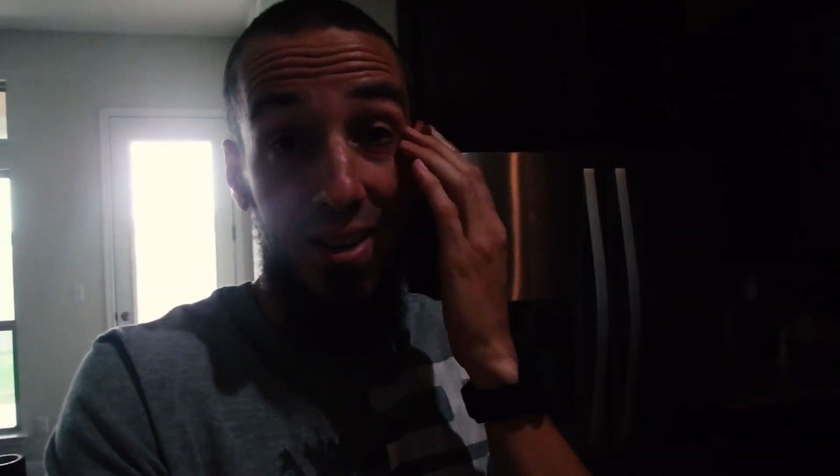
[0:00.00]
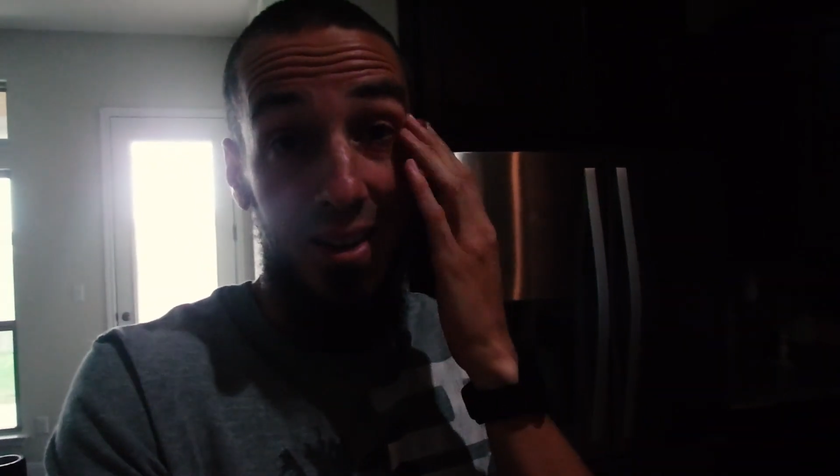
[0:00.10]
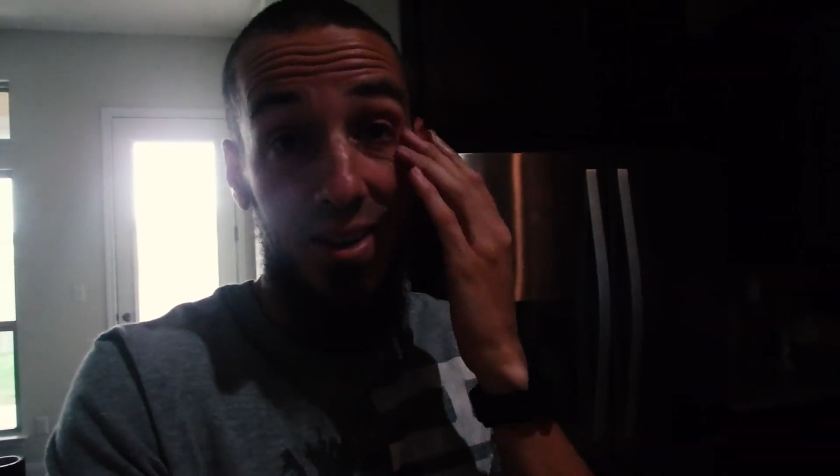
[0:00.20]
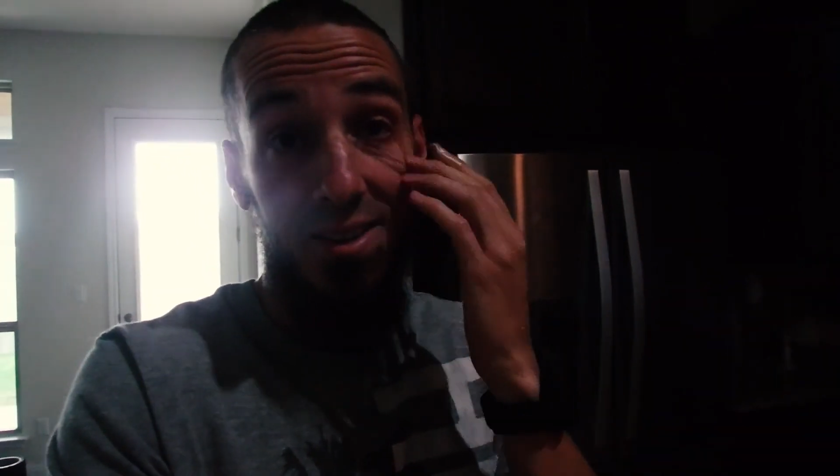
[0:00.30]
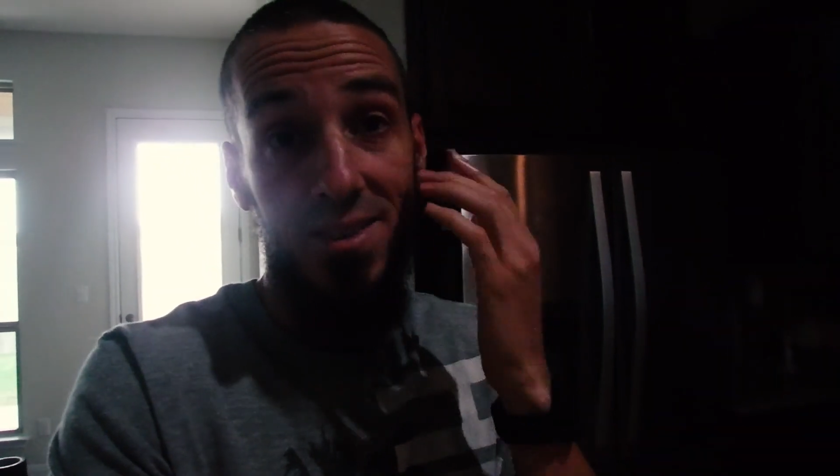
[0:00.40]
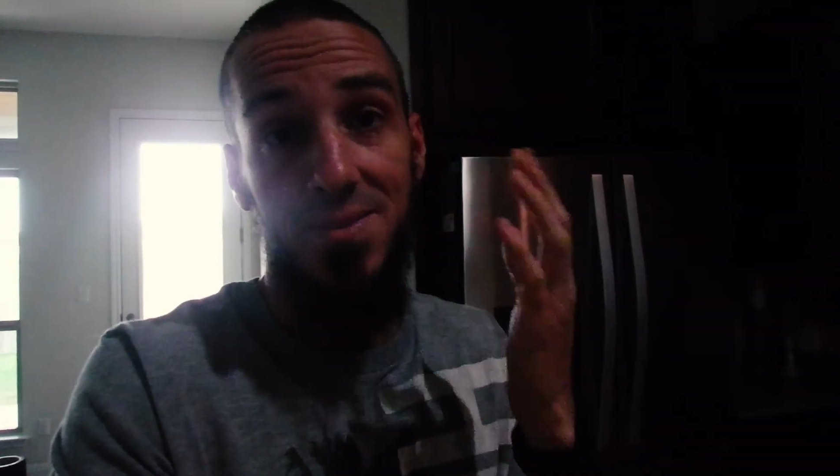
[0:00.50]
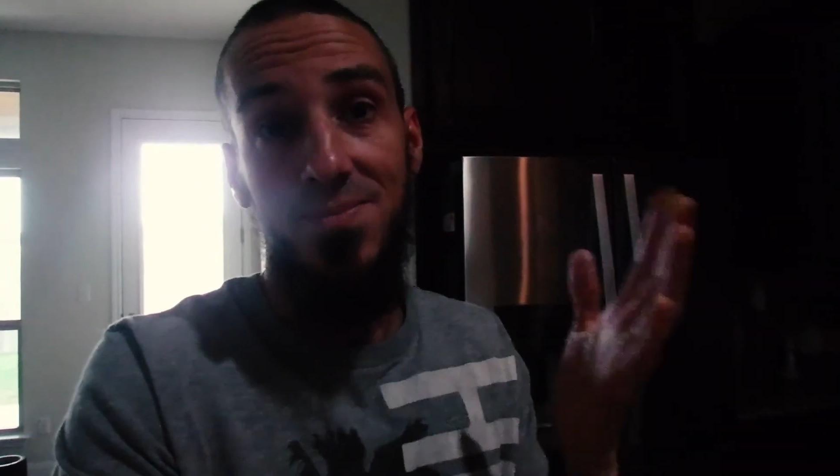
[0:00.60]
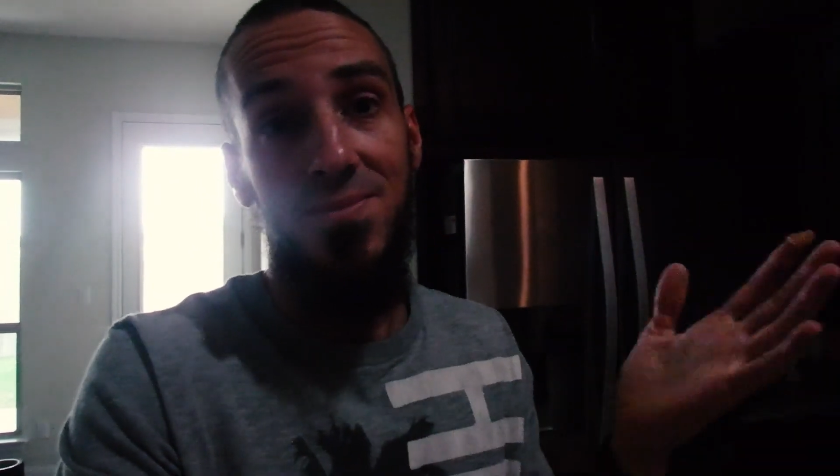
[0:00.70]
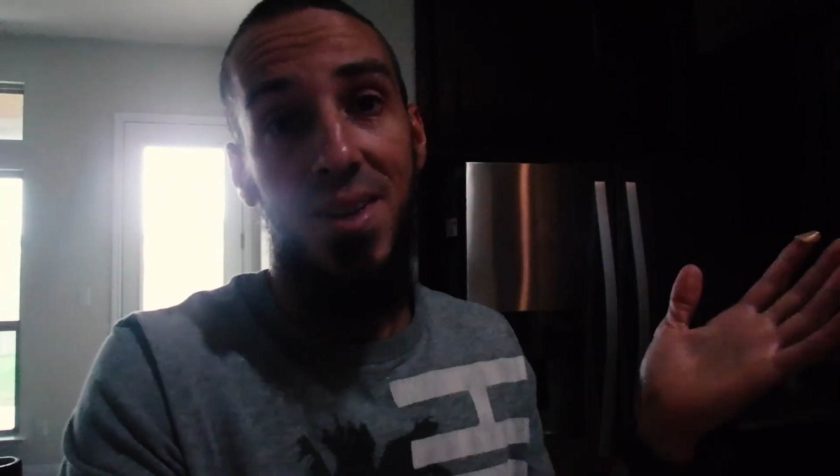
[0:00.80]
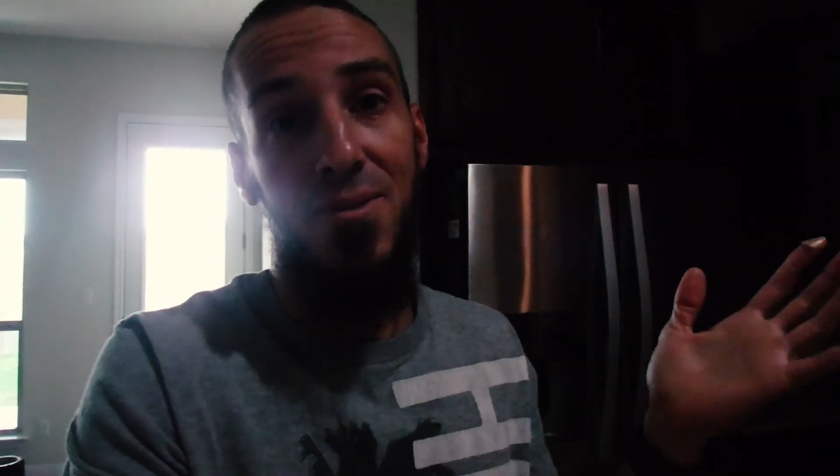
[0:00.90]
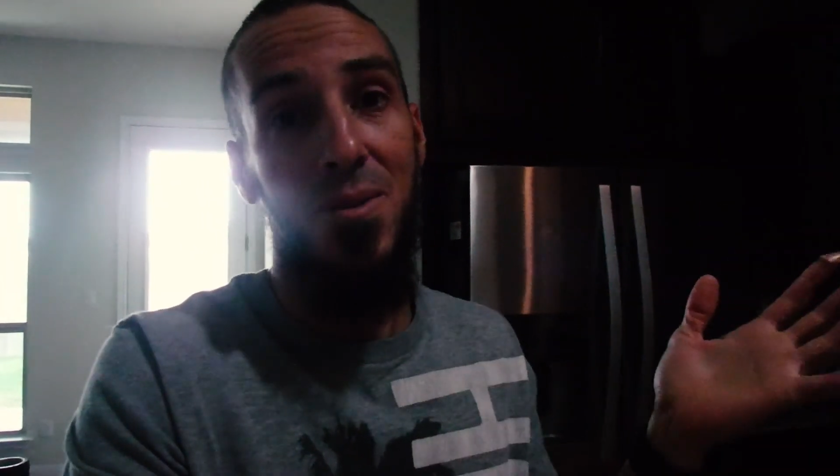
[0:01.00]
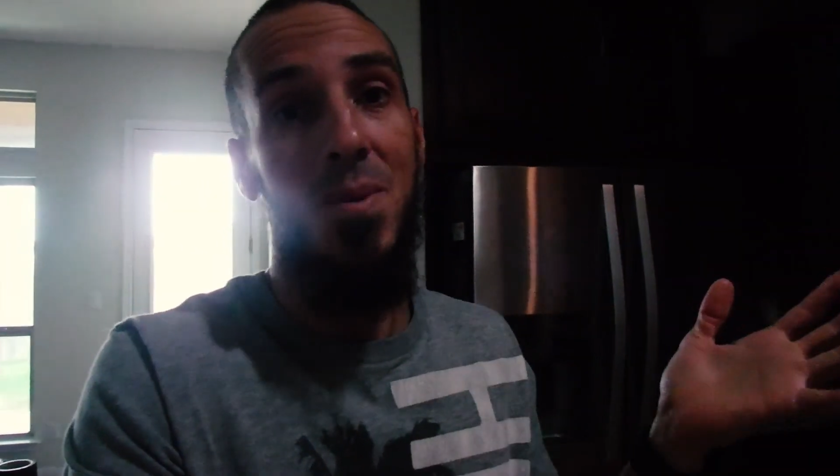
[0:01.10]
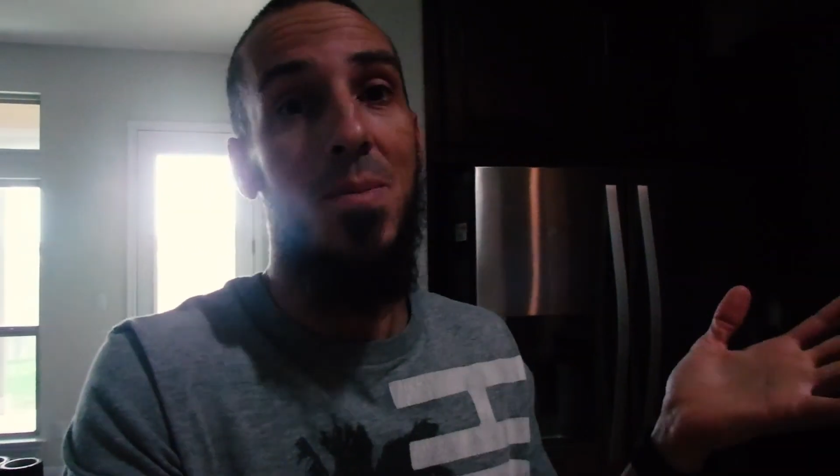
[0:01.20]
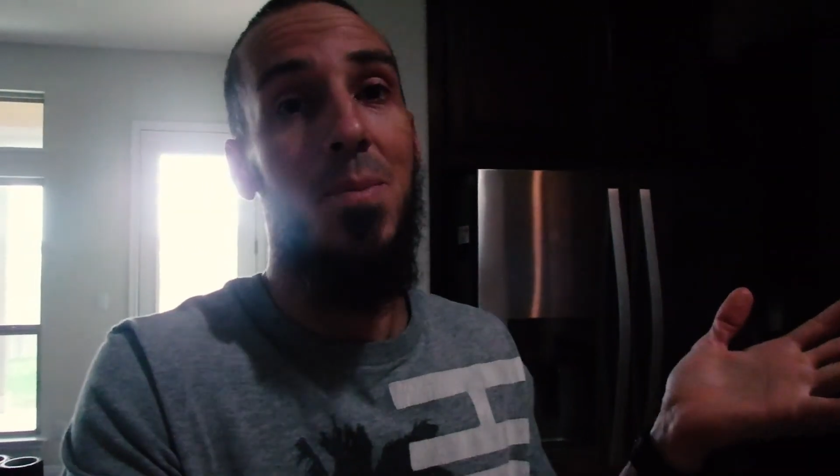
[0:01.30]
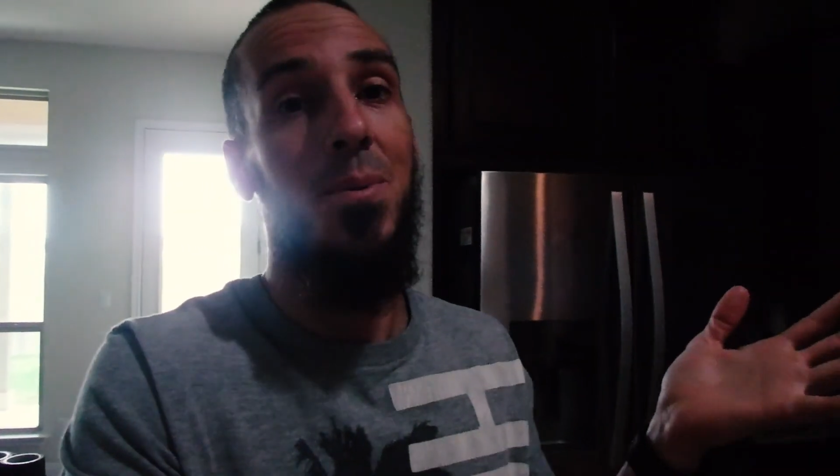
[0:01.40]
Not very
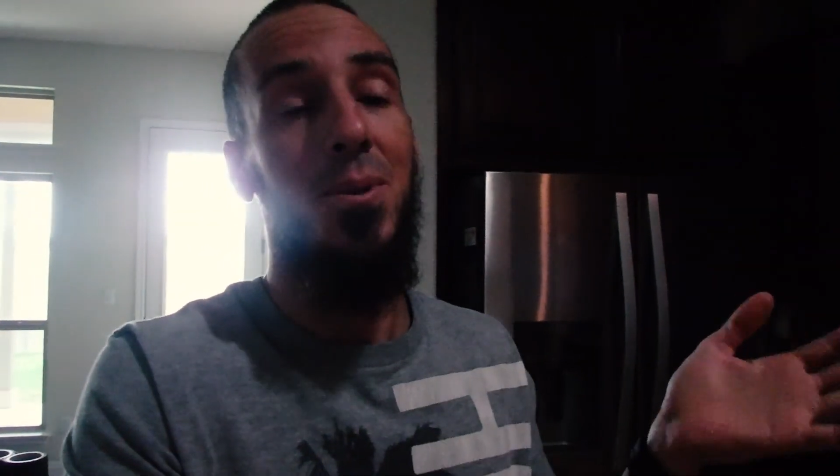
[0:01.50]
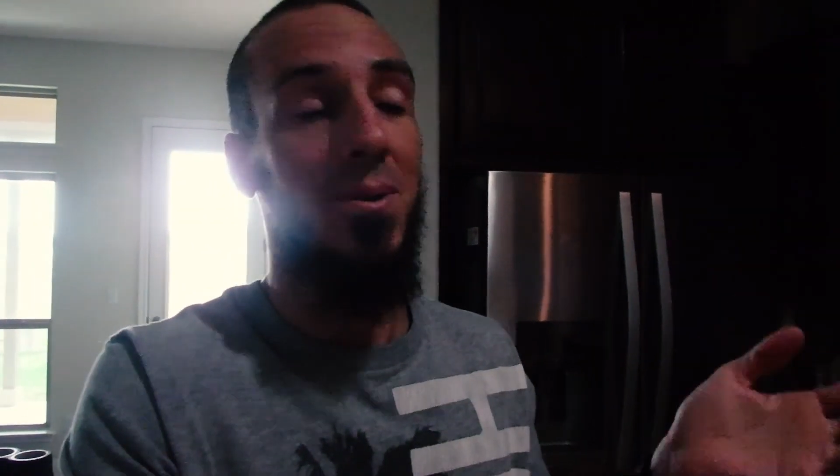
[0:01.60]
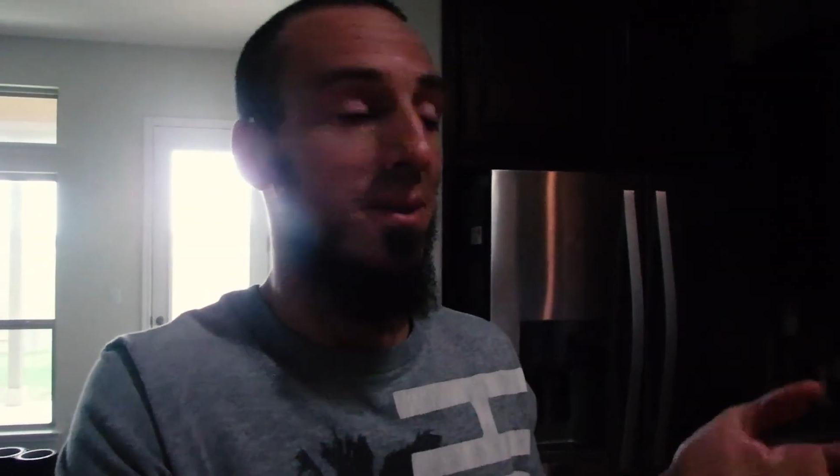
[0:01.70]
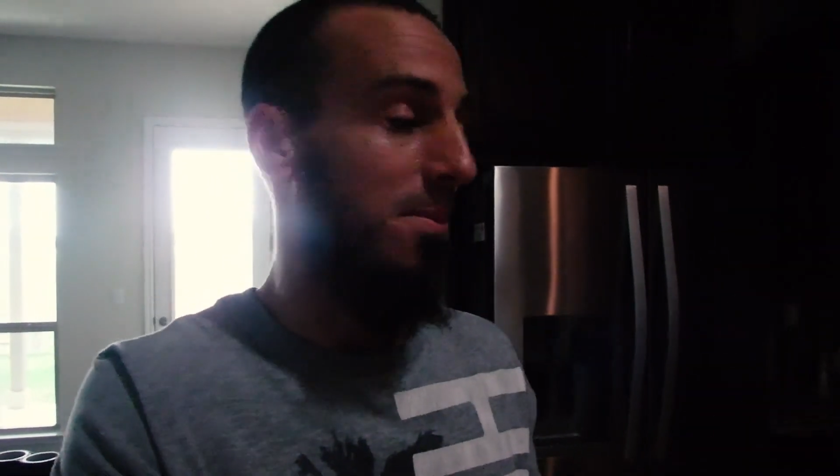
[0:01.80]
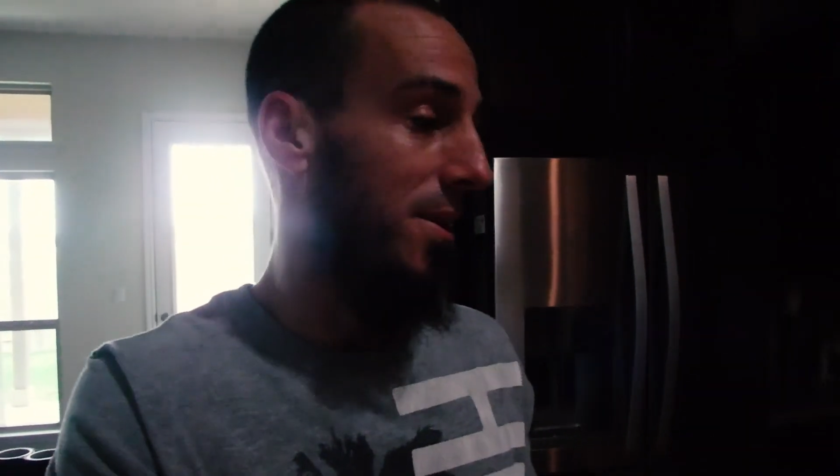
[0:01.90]
many people do it,